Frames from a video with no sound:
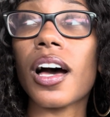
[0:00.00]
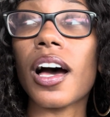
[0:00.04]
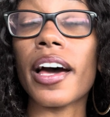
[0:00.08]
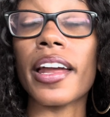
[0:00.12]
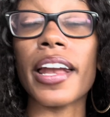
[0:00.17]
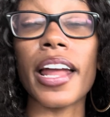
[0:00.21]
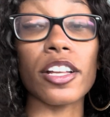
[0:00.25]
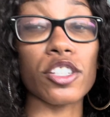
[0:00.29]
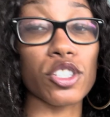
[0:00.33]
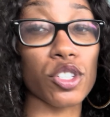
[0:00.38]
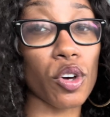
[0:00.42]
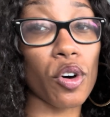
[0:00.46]
and
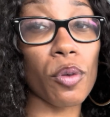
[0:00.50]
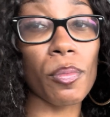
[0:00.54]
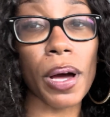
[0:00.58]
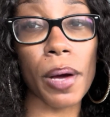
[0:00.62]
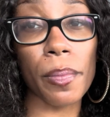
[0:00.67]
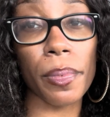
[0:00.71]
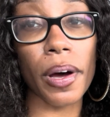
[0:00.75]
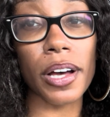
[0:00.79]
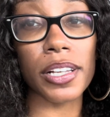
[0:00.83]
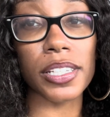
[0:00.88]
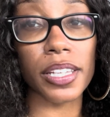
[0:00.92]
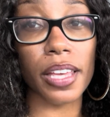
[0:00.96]
I told my
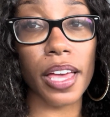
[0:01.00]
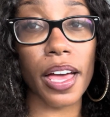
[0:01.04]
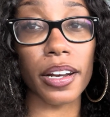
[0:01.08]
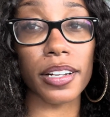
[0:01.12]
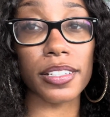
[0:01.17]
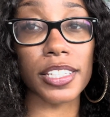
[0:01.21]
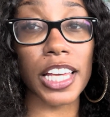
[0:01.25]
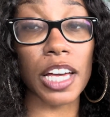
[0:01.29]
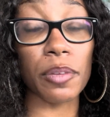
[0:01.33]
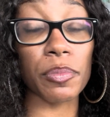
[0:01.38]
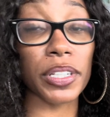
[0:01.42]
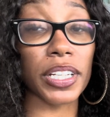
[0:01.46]
boss ahead
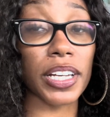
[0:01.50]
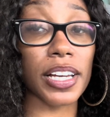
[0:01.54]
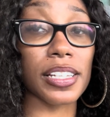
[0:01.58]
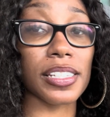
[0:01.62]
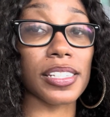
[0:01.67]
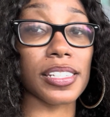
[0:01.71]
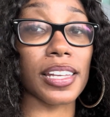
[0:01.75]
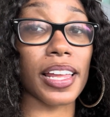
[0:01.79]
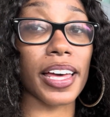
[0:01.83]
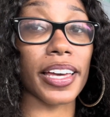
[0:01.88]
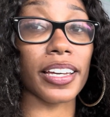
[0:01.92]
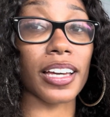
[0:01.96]
of time
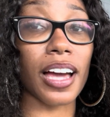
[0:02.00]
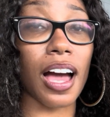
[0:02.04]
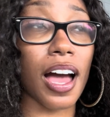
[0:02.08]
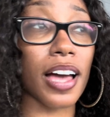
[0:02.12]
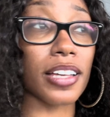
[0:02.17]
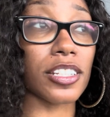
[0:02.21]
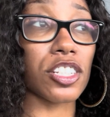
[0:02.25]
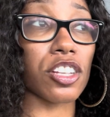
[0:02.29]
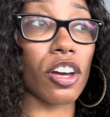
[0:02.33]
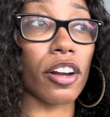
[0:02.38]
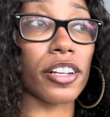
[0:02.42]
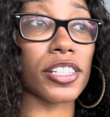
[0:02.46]
because like I
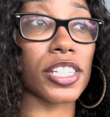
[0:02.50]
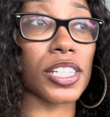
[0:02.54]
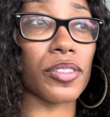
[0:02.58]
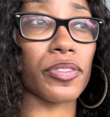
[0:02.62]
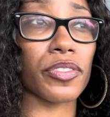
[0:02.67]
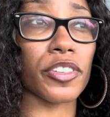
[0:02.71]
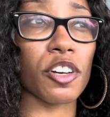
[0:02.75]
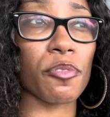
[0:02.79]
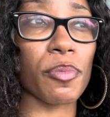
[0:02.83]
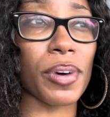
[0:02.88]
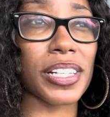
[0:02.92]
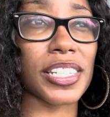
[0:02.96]
started to
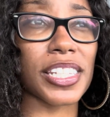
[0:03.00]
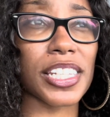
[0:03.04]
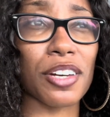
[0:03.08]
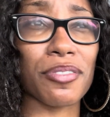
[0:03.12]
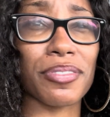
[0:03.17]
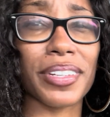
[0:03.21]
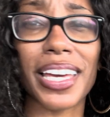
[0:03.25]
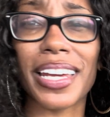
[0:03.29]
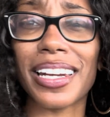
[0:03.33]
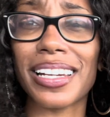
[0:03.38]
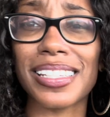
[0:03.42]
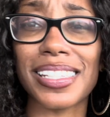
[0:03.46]
feel
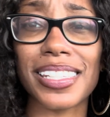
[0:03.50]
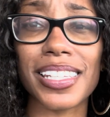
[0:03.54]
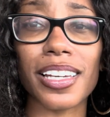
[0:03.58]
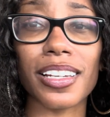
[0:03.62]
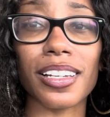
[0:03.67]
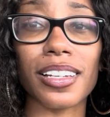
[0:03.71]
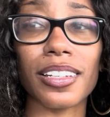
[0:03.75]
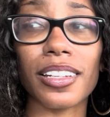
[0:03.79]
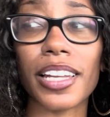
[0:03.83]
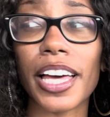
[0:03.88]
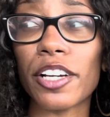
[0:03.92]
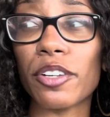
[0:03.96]
myself getting
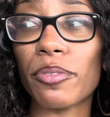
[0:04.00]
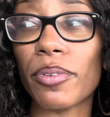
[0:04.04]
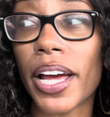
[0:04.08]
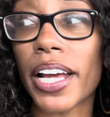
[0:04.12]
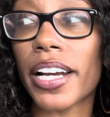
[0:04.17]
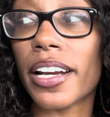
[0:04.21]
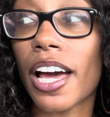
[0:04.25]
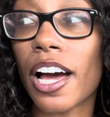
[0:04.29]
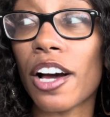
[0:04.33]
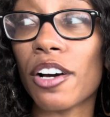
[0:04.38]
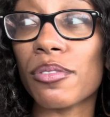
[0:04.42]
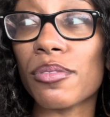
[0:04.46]
sick like right
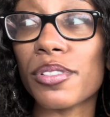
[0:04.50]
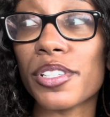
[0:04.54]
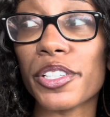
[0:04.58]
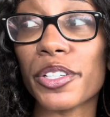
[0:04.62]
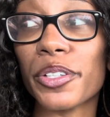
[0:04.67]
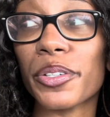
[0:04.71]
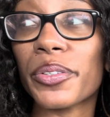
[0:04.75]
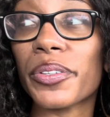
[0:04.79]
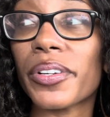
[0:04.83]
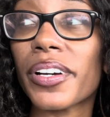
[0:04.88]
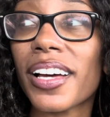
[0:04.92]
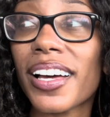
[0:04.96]
now.
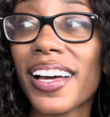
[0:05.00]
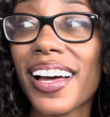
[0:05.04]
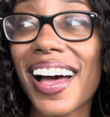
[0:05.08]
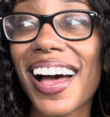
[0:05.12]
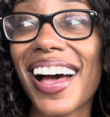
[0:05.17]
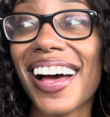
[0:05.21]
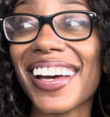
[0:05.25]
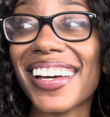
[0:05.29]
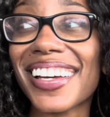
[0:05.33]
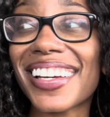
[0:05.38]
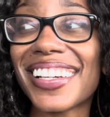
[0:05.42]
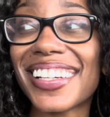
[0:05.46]
So
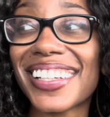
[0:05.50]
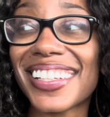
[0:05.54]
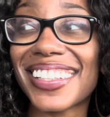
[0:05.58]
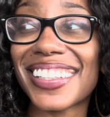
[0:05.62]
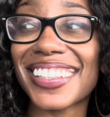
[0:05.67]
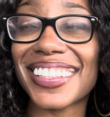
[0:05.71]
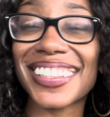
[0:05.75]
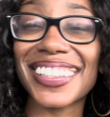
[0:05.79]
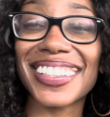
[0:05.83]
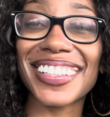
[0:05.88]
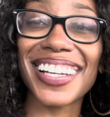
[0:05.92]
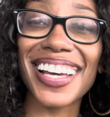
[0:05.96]
hi.
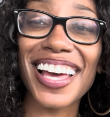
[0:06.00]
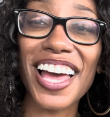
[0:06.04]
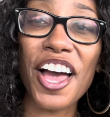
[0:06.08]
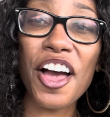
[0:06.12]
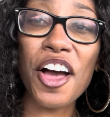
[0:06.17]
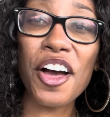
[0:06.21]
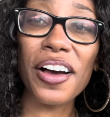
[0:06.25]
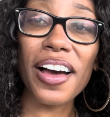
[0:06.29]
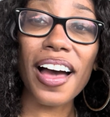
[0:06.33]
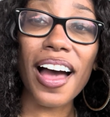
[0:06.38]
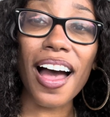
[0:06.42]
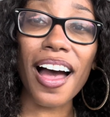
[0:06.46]

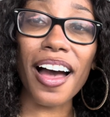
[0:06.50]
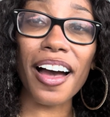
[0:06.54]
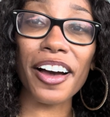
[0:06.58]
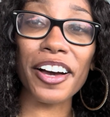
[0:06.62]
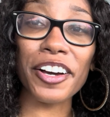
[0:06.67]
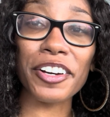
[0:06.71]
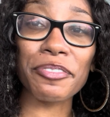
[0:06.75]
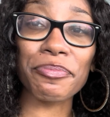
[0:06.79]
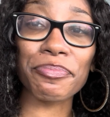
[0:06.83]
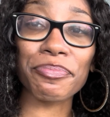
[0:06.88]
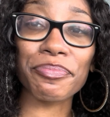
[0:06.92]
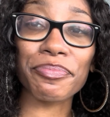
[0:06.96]

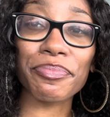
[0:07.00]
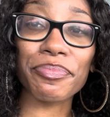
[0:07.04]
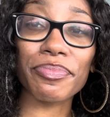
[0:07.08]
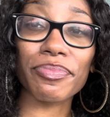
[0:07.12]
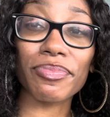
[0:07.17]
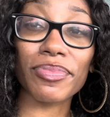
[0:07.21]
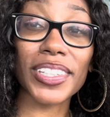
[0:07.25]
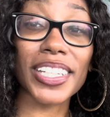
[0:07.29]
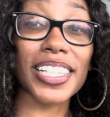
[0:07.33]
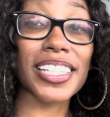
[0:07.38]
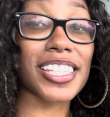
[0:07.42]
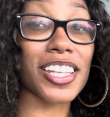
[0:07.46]
um,
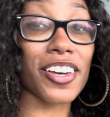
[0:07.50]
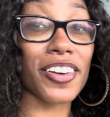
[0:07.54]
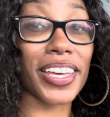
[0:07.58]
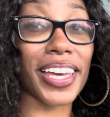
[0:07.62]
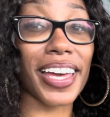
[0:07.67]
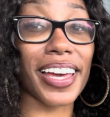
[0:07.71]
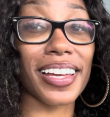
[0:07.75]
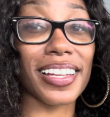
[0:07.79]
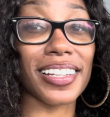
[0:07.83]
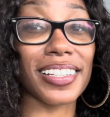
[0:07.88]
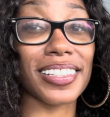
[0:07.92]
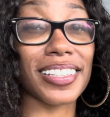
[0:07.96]
so
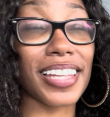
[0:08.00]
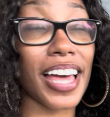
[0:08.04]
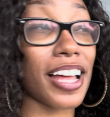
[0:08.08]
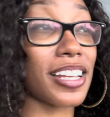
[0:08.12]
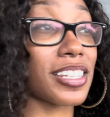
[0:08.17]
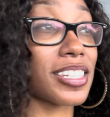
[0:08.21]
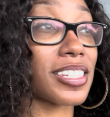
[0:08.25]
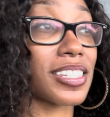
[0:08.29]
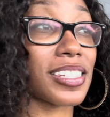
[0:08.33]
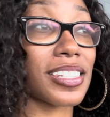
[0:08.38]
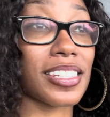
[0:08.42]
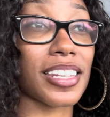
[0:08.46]
yeah,
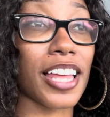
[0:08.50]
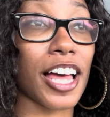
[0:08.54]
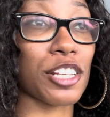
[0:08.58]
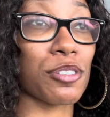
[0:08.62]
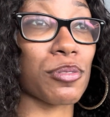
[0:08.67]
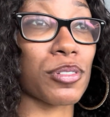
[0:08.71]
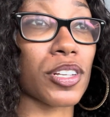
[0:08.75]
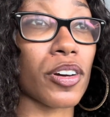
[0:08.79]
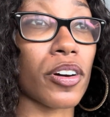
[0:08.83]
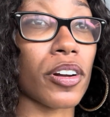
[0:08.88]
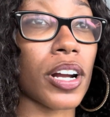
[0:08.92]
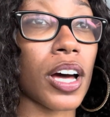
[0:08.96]
that's
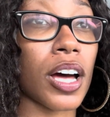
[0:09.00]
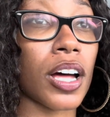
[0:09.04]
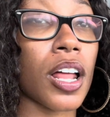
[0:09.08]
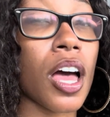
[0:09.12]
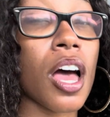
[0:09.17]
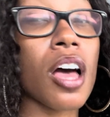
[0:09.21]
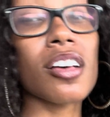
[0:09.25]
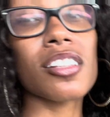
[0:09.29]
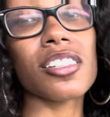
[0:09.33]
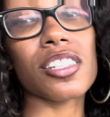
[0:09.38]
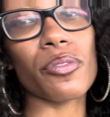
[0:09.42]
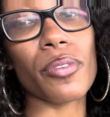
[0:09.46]
what's going on.
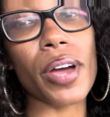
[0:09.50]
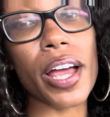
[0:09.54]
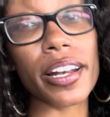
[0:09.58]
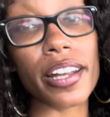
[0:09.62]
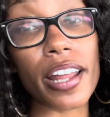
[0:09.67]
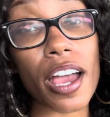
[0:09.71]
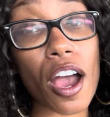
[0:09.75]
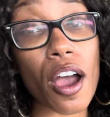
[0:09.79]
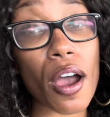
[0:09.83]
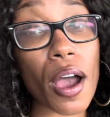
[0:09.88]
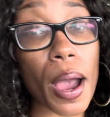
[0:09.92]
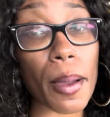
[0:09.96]
So right
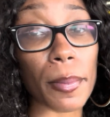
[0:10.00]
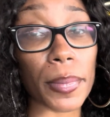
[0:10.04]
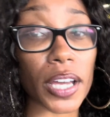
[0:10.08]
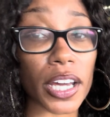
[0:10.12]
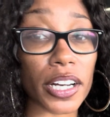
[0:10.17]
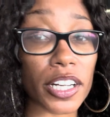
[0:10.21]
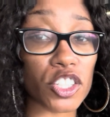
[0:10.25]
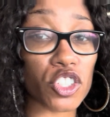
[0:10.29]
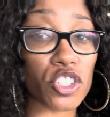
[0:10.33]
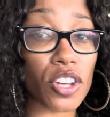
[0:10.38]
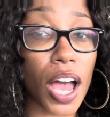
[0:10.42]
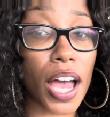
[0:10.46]
now I'm
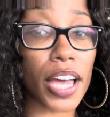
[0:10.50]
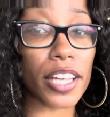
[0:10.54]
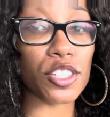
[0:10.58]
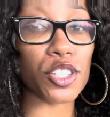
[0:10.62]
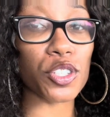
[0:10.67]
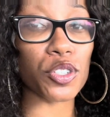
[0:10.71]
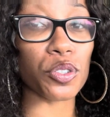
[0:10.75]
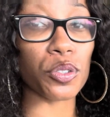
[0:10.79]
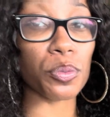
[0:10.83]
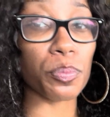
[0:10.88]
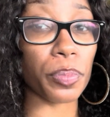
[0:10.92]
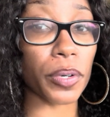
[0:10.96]
gonna try
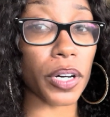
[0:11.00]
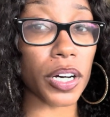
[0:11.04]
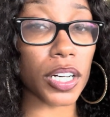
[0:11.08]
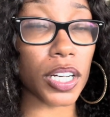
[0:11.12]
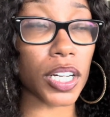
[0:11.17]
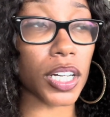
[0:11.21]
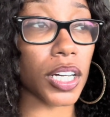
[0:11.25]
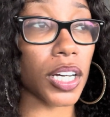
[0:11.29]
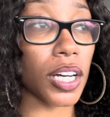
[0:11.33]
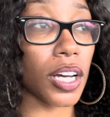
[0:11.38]
to book